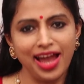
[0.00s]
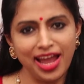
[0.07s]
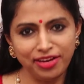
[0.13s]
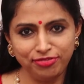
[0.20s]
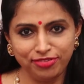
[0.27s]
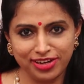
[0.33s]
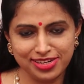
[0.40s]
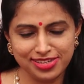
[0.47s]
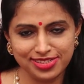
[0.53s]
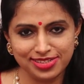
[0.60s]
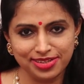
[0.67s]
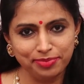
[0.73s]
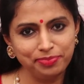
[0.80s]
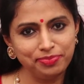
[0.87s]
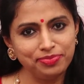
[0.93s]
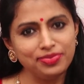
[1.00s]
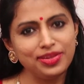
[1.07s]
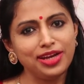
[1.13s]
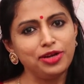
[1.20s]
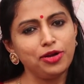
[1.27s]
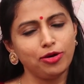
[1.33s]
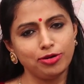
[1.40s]
Hi friends,
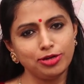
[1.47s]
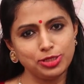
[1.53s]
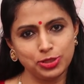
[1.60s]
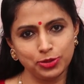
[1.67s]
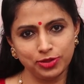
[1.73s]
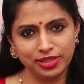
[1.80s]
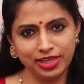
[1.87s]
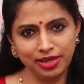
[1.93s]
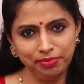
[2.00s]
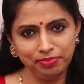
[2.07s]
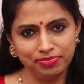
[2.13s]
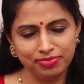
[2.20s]
name Dr. Jyothi,